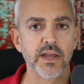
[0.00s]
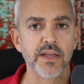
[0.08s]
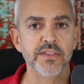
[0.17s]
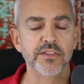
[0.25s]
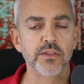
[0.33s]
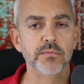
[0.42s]

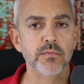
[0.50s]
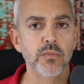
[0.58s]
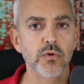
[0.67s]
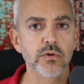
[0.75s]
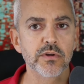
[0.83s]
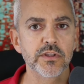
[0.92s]
And that the
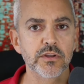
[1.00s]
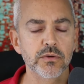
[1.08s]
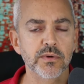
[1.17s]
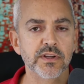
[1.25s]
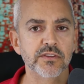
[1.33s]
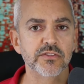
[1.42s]
more
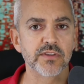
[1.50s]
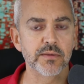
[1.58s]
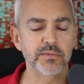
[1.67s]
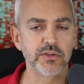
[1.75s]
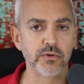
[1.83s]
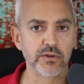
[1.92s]
you
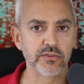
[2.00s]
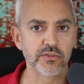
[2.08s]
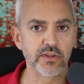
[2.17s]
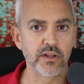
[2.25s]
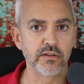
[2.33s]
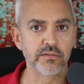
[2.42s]
accept
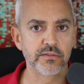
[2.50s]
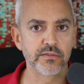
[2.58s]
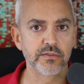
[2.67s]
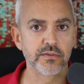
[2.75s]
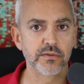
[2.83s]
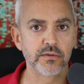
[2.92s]
yourself,
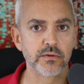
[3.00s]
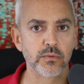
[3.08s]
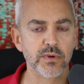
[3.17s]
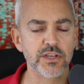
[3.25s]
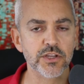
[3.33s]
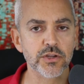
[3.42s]

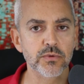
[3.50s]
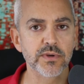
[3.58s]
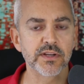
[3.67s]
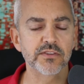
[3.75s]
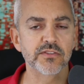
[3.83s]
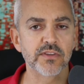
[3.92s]
when you
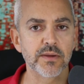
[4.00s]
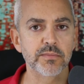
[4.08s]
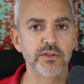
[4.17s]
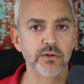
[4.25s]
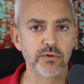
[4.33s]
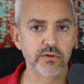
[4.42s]

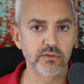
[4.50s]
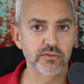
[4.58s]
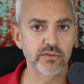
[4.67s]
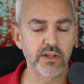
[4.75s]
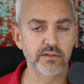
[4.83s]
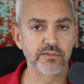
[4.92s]
accept
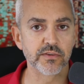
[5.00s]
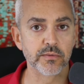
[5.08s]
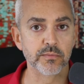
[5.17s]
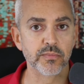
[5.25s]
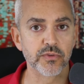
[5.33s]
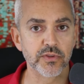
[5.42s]
yourself
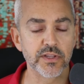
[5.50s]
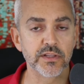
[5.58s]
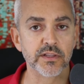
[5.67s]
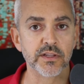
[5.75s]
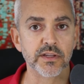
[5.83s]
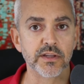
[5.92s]

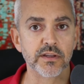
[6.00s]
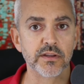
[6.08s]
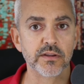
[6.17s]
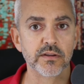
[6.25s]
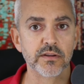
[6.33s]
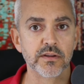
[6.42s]

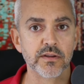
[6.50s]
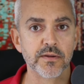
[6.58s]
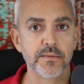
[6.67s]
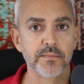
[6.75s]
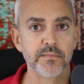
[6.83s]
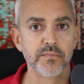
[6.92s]
completely,
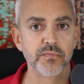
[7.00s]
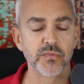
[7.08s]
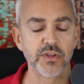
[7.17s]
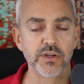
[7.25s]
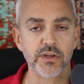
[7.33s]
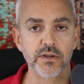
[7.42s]

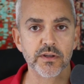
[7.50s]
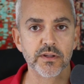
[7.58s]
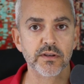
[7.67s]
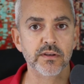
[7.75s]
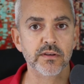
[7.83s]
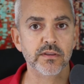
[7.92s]
the
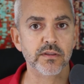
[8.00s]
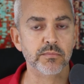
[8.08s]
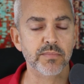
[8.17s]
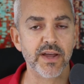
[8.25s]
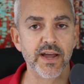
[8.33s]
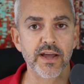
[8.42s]
good, the
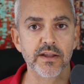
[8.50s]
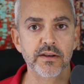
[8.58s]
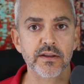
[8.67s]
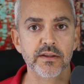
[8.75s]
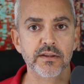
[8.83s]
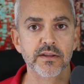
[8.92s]

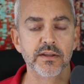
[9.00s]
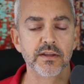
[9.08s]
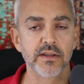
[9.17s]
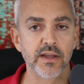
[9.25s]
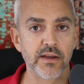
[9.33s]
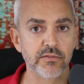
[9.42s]
bad,
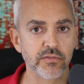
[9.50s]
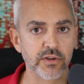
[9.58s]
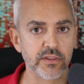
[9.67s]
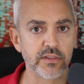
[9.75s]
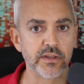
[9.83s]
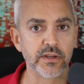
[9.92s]

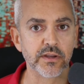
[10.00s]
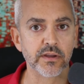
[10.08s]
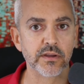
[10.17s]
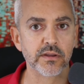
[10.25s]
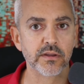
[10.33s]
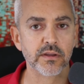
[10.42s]
everything,
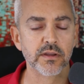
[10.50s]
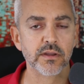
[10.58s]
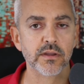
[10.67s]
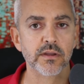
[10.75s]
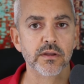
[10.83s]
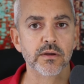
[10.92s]

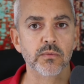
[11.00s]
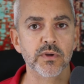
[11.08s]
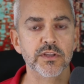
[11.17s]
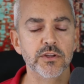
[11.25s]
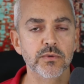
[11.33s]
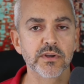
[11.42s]

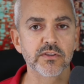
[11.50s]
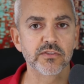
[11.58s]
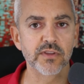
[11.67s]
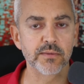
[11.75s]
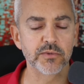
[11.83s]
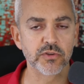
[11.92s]
when you
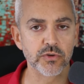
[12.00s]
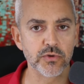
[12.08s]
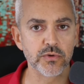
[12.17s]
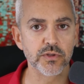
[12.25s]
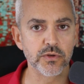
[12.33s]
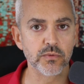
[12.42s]
accept
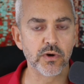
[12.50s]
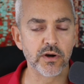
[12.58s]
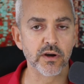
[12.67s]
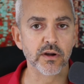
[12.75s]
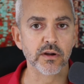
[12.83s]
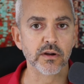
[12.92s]
who you
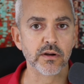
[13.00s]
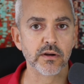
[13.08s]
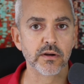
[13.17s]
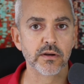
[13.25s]
are,